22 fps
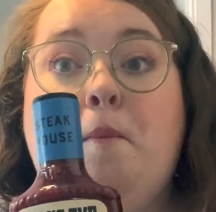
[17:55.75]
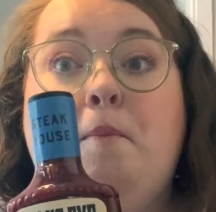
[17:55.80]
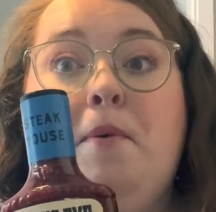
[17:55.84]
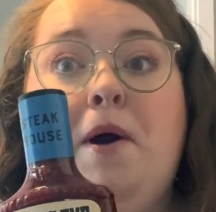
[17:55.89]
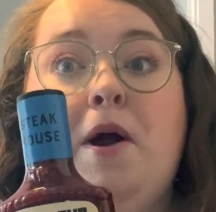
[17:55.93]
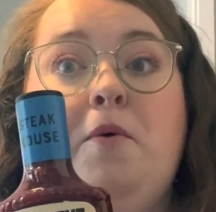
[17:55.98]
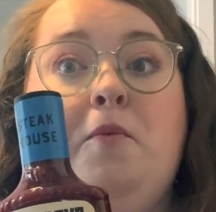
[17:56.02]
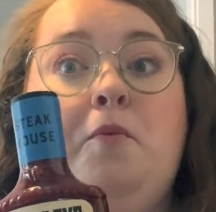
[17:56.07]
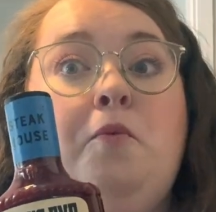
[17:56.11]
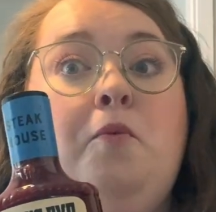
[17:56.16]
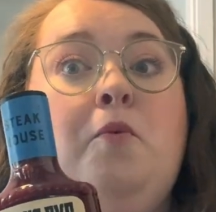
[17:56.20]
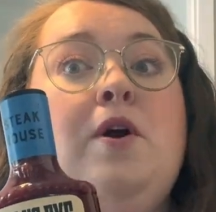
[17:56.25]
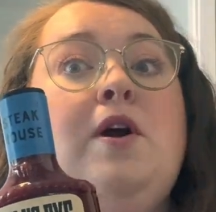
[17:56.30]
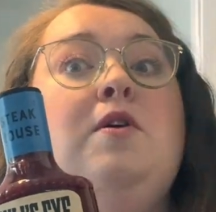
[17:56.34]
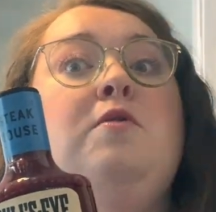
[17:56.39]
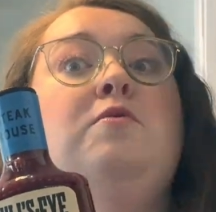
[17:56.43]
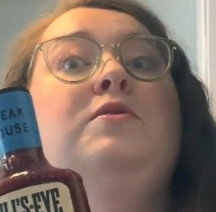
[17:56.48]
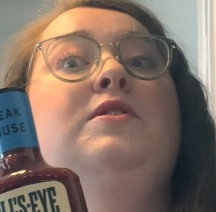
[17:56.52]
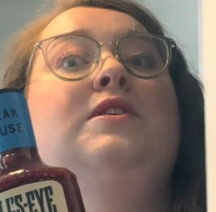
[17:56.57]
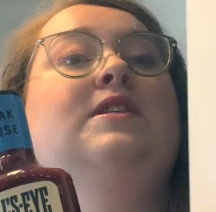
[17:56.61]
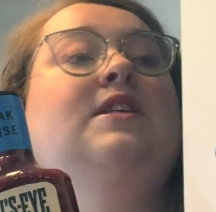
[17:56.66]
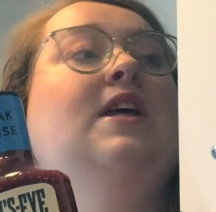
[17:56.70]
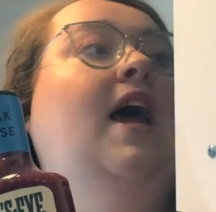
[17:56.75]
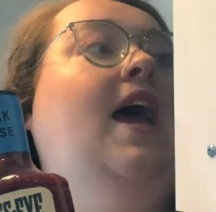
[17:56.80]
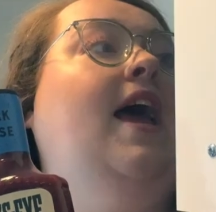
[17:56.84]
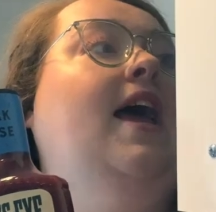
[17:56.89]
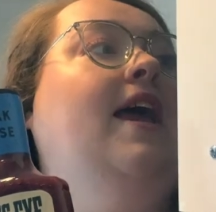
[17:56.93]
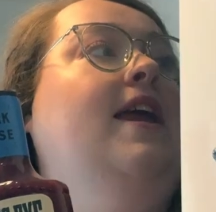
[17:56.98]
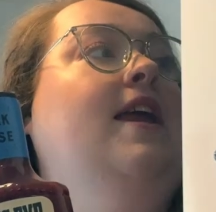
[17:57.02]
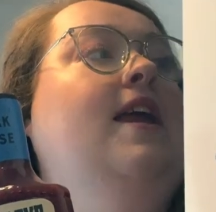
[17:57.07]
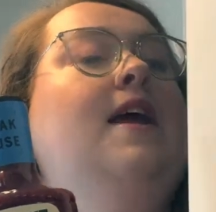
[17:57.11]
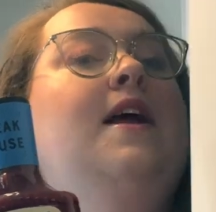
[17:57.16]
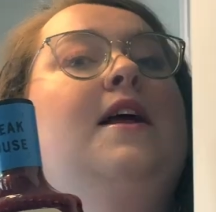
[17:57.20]
but I will
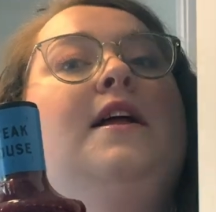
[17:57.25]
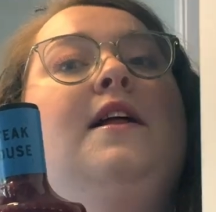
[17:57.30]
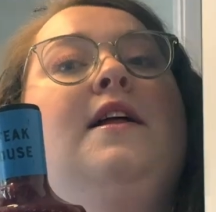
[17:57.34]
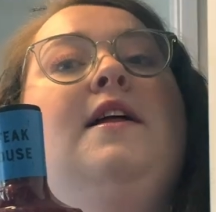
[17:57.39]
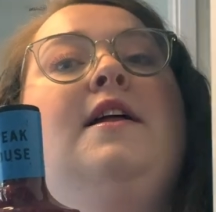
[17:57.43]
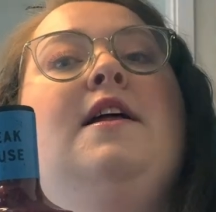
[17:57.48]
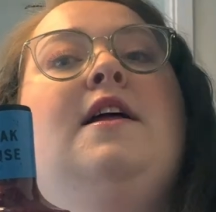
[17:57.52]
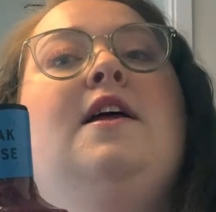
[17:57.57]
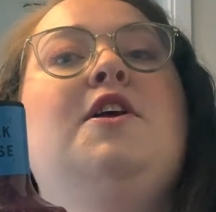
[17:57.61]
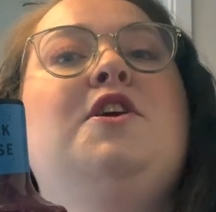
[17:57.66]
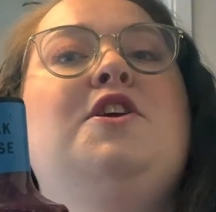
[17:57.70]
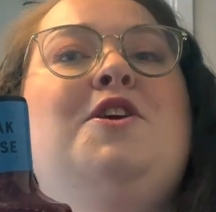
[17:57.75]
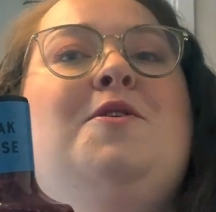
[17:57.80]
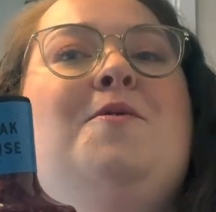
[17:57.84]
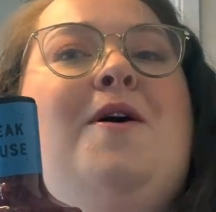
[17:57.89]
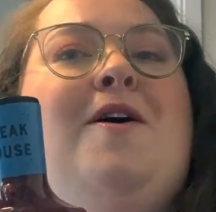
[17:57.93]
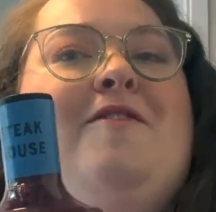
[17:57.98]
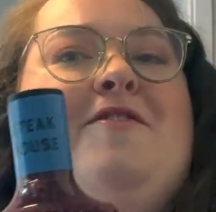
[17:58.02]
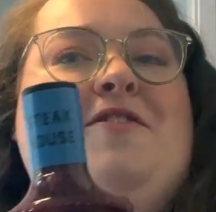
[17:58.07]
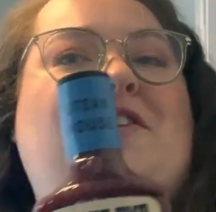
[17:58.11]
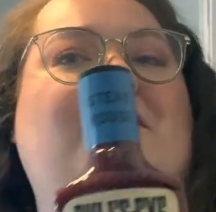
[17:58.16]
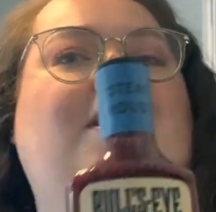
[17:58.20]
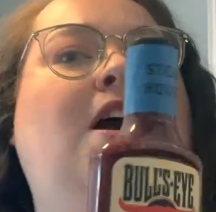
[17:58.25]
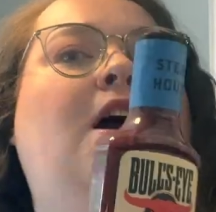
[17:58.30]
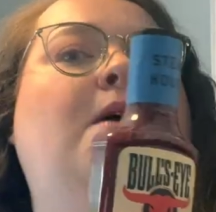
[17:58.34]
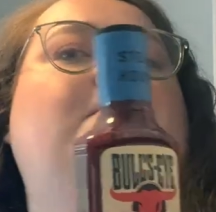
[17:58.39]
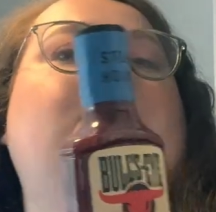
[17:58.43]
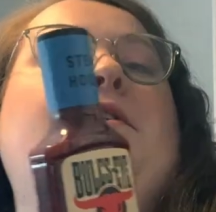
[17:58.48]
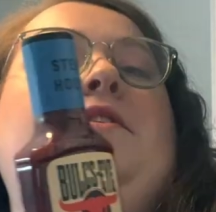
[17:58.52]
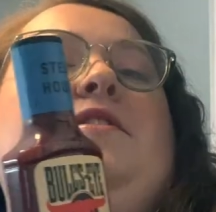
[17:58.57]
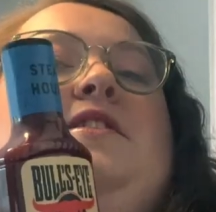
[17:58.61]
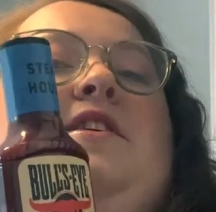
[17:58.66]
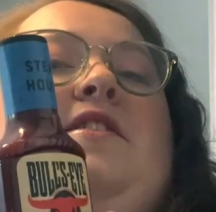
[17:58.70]
say you are in the
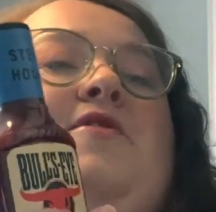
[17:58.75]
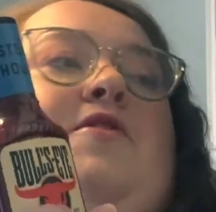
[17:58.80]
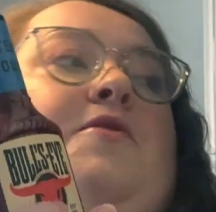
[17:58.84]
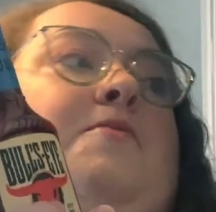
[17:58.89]
cupboard if you're